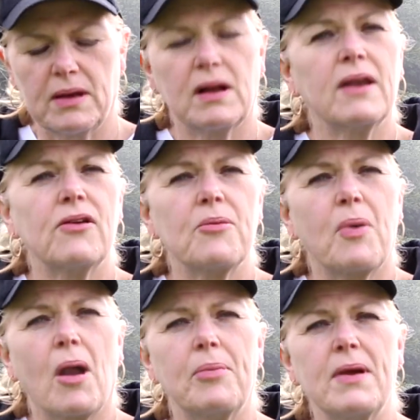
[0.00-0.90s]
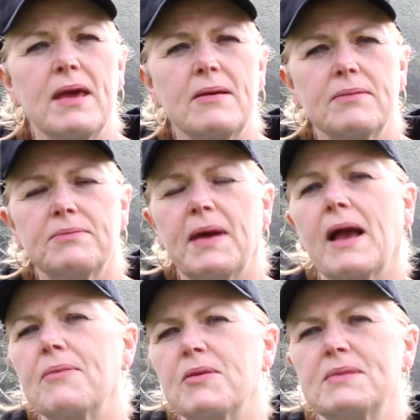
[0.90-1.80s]
clear the property, pick
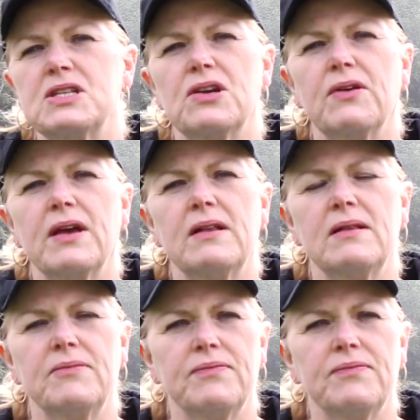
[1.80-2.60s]
up the material,